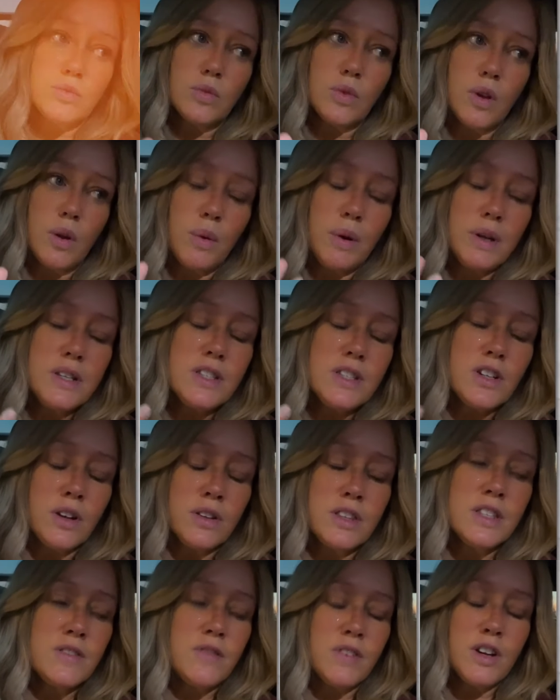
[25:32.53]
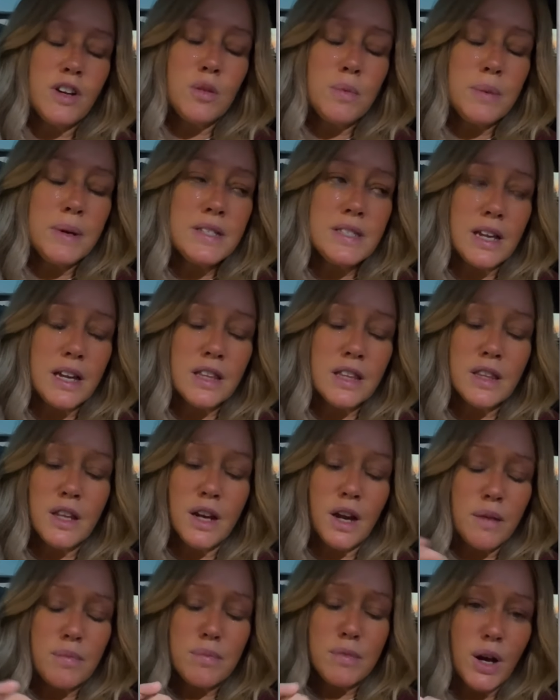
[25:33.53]
I want to start this video by saying that
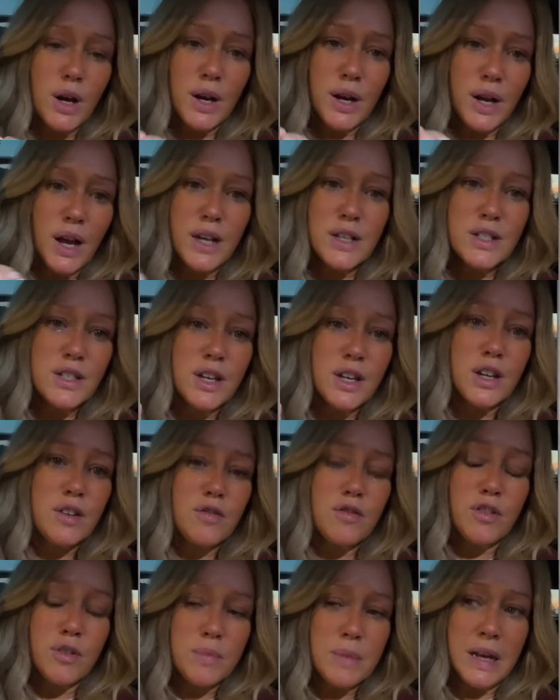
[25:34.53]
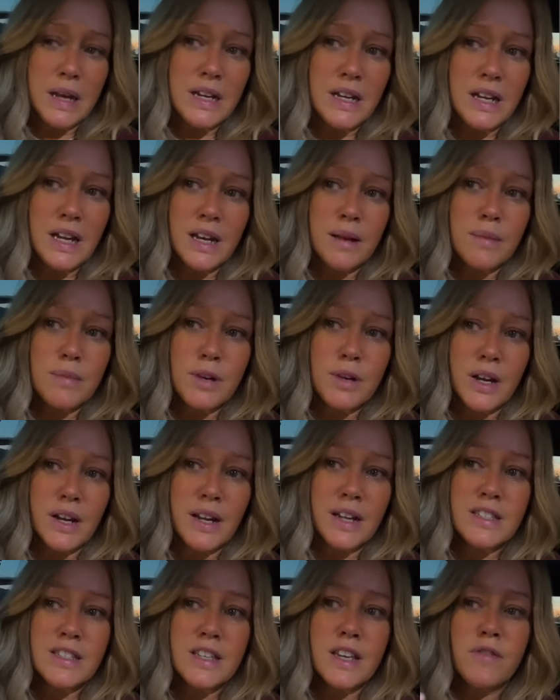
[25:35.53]
I'm not asking for money and I'm not
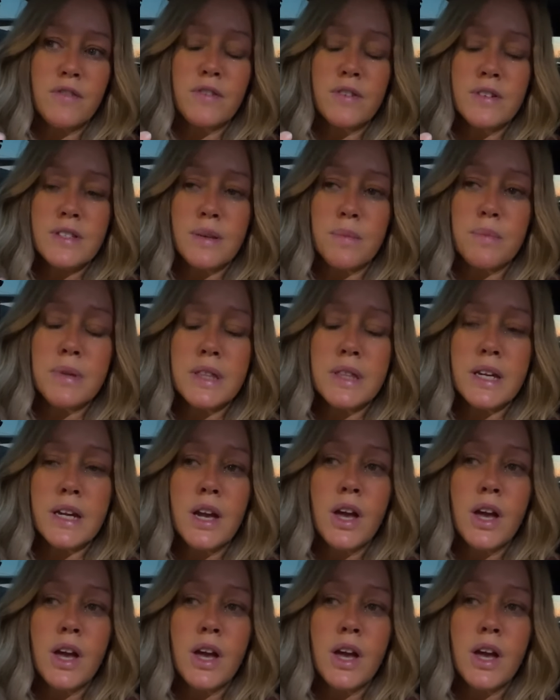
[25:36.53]
asking for sympathy.